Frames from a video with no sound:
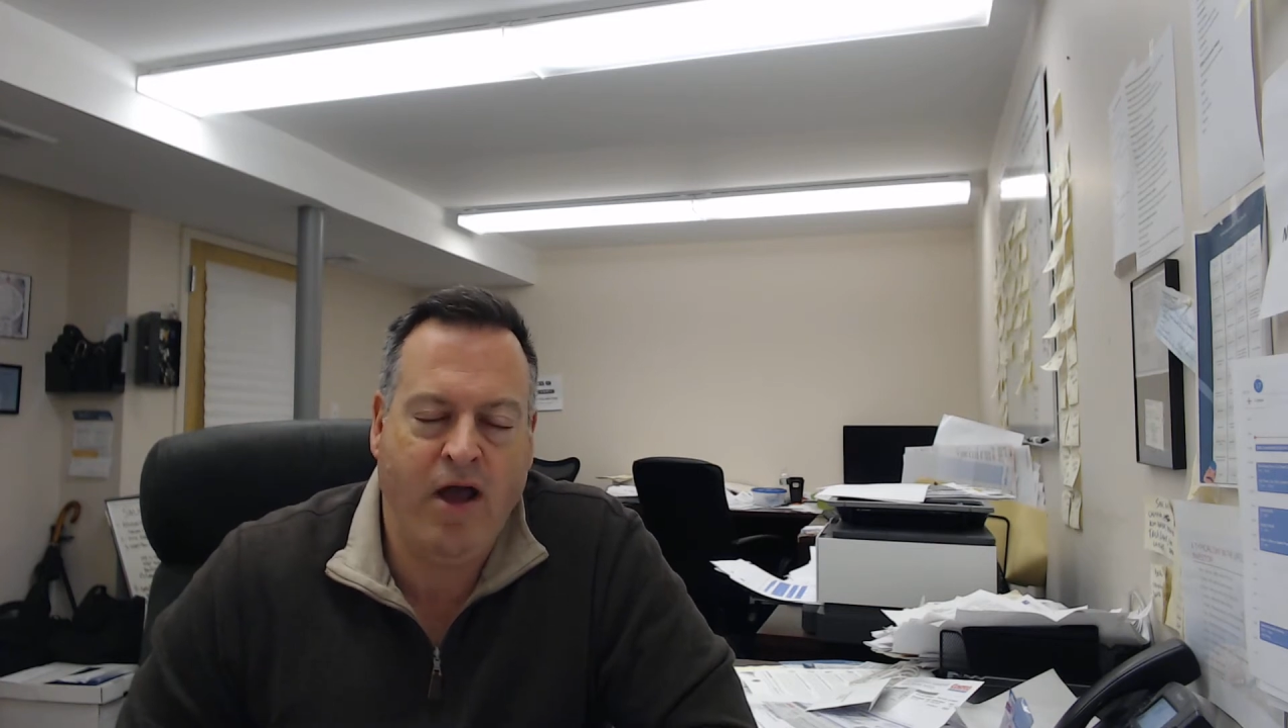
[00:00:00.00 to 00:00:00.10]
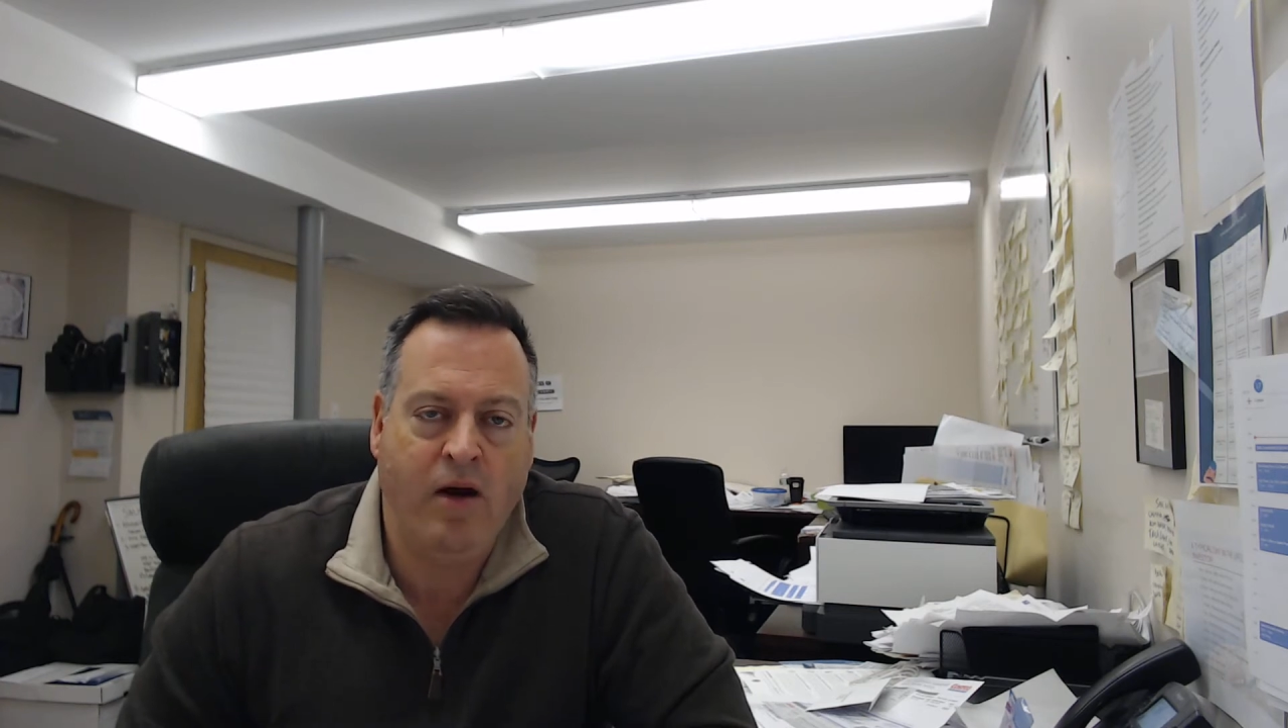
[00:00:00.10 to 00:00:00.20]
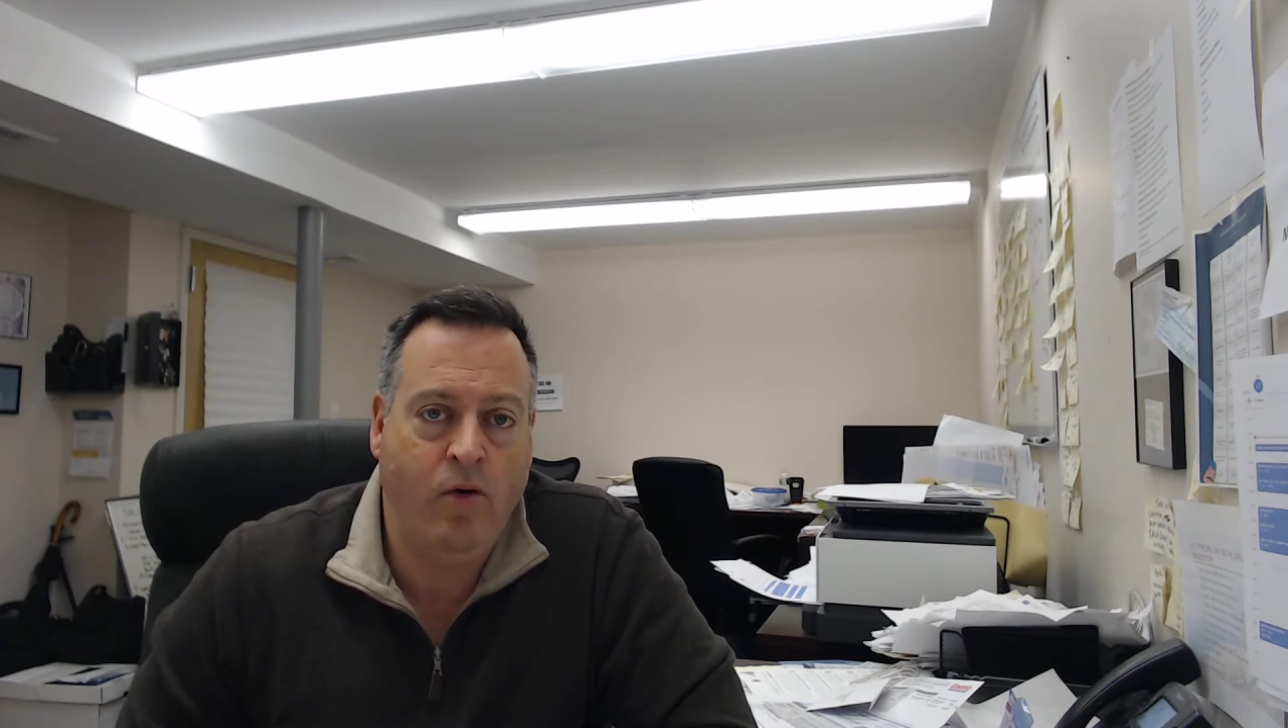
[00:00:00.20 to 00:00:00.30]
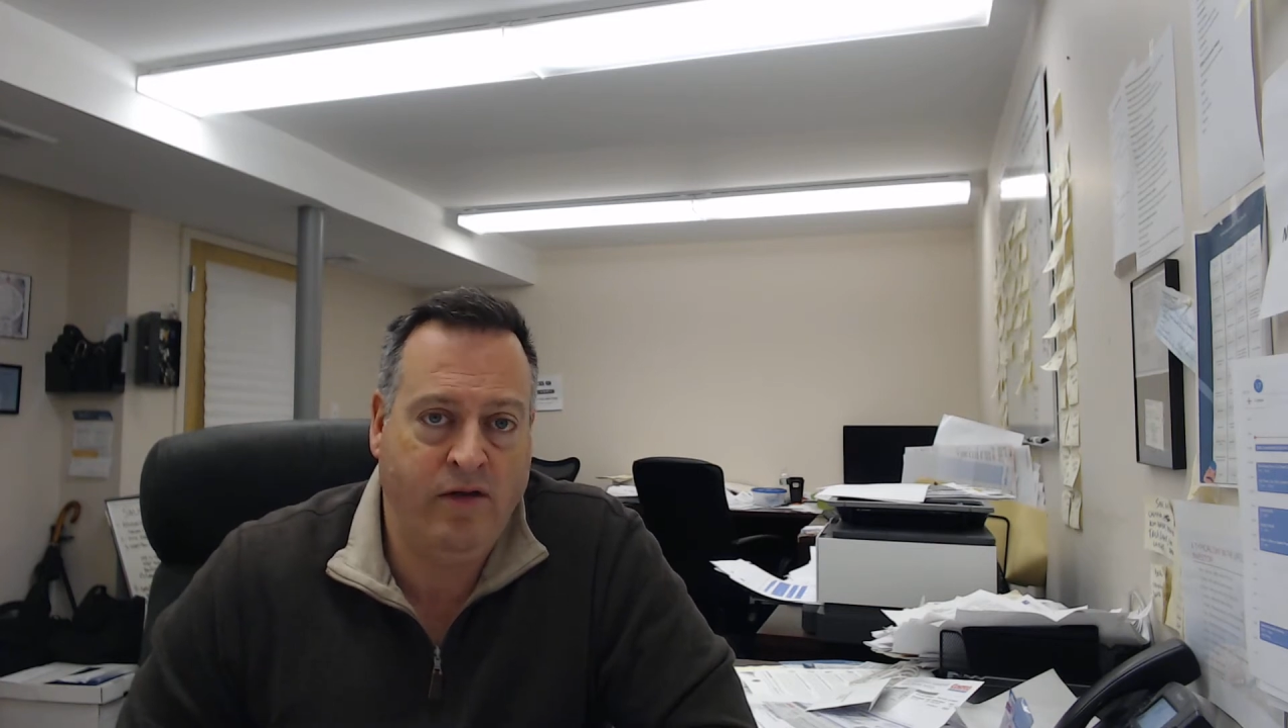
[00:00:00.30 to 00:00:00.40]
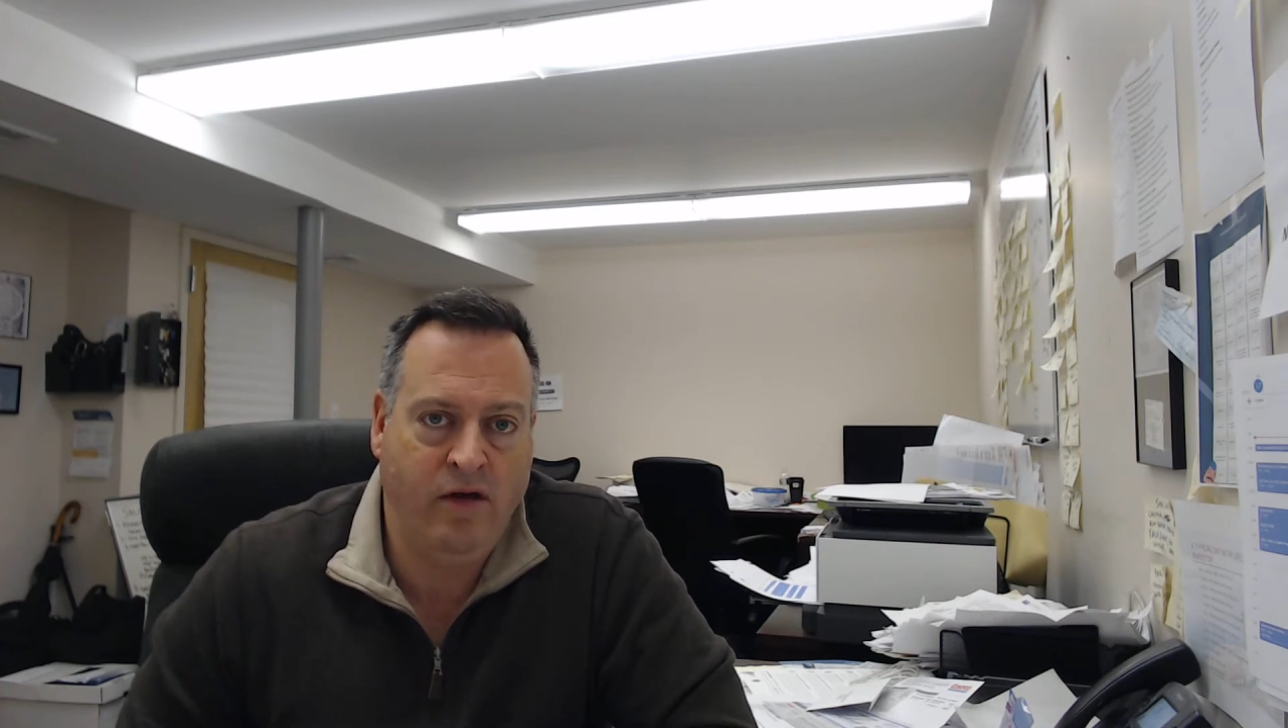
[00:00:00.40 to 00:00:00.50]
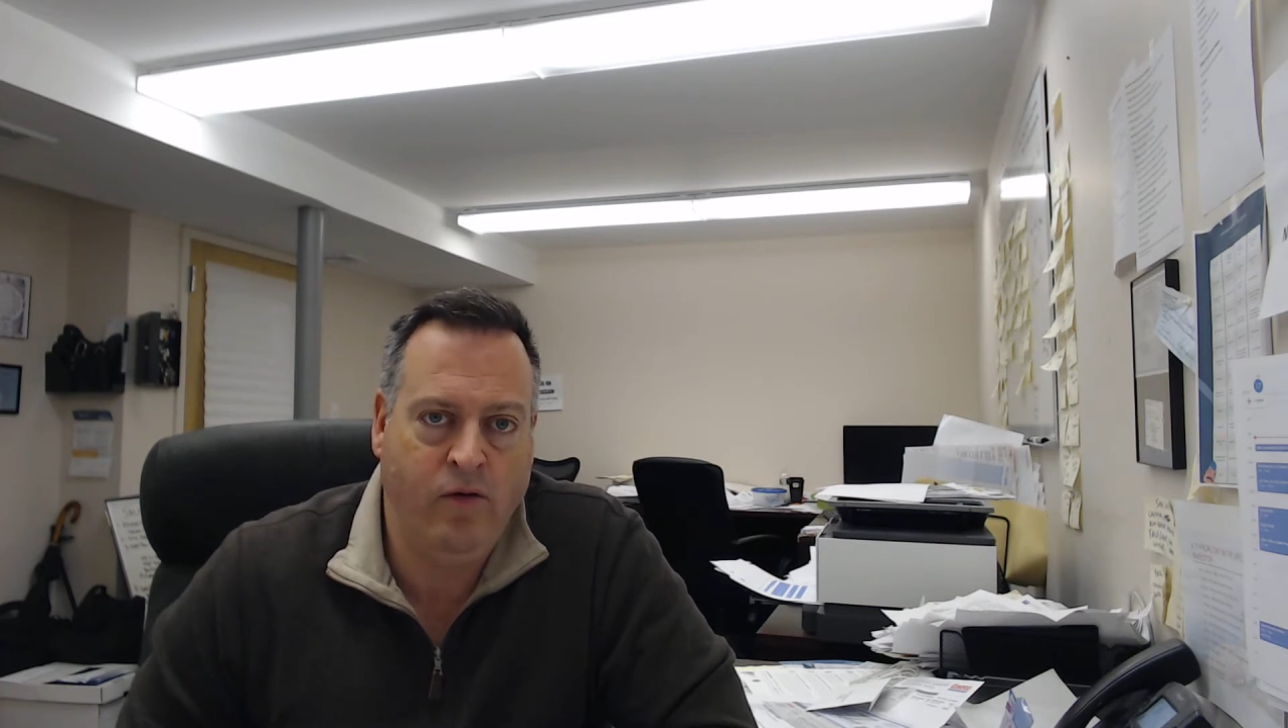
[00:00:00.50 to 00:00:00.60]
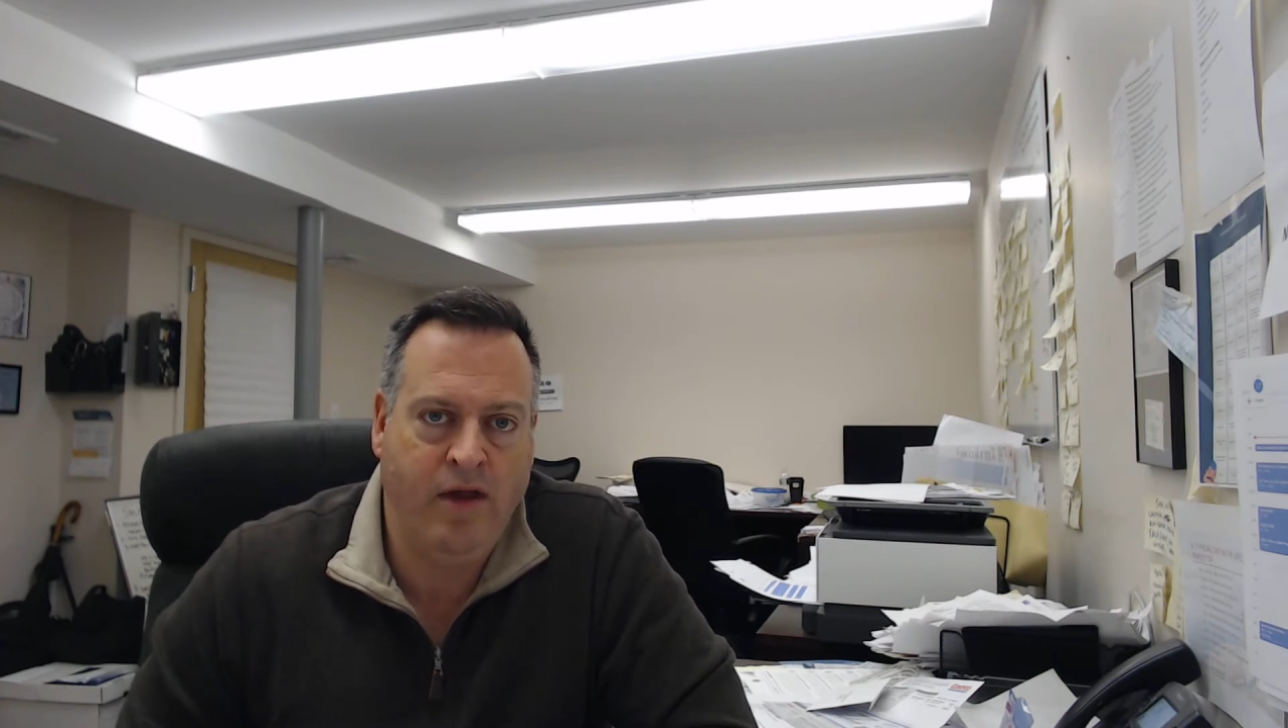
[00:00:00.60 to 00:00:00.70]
I don't want to deal with